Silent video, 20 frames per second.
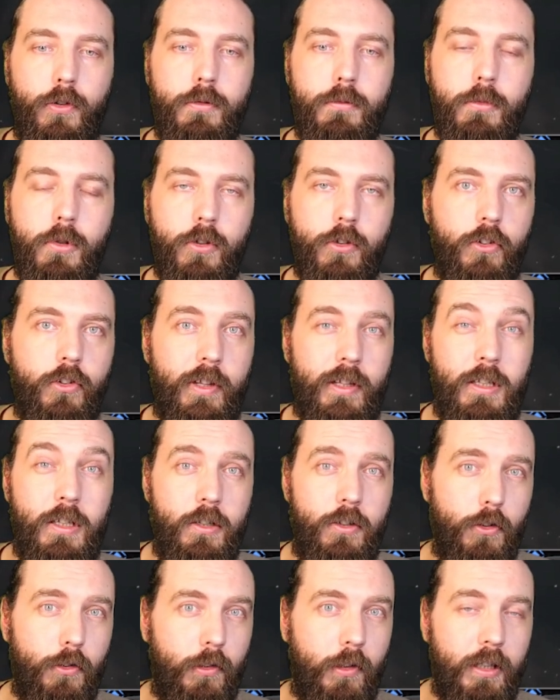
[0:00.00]
much that you're
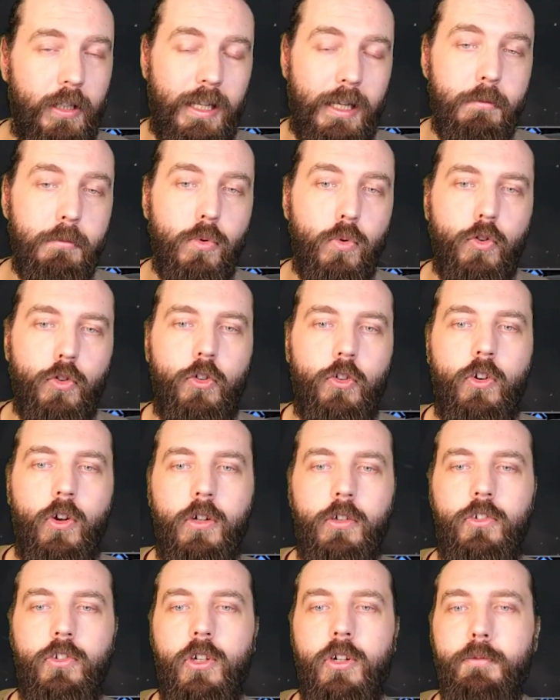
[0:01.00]
just going to get more
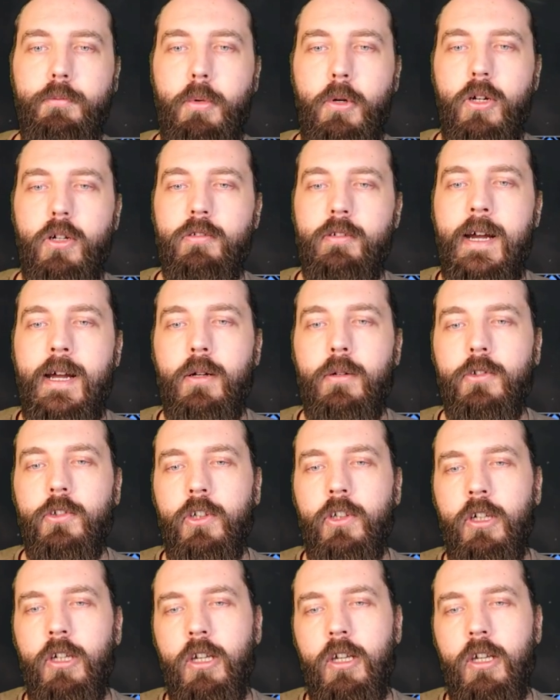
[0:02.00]
shots off per round.